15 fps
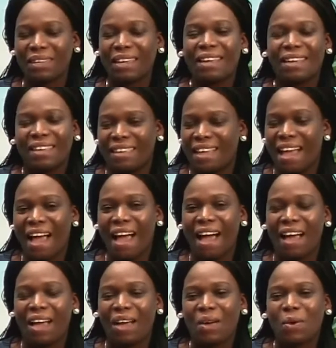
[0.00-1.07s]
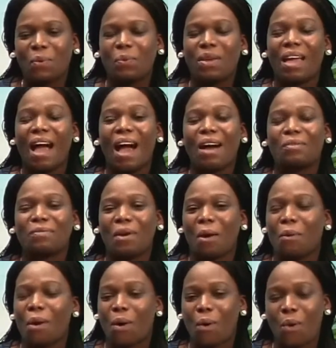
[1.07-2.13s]
Yeah, we have
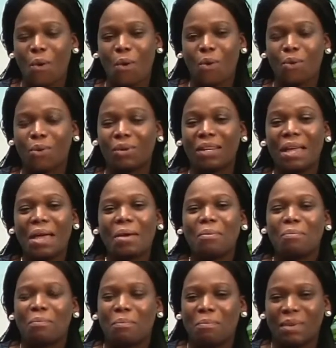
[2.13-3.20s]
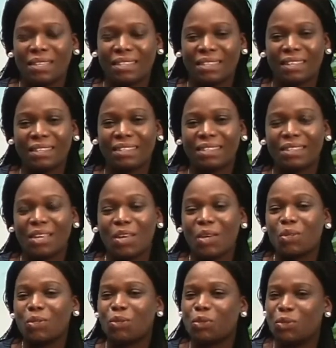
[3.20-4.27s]
our own Mrs.
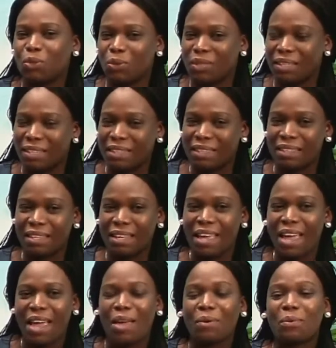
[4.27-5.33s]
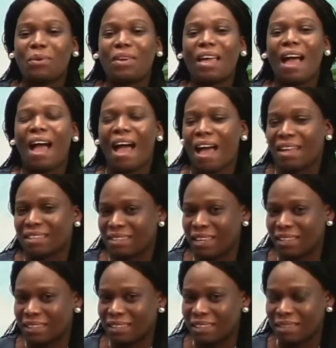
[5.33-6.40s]
Judith Equia
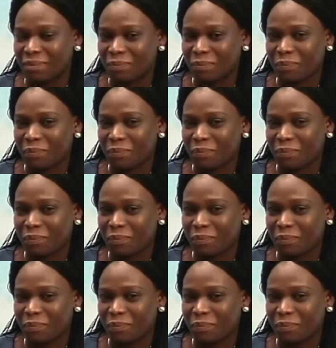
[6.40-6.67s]
Asante.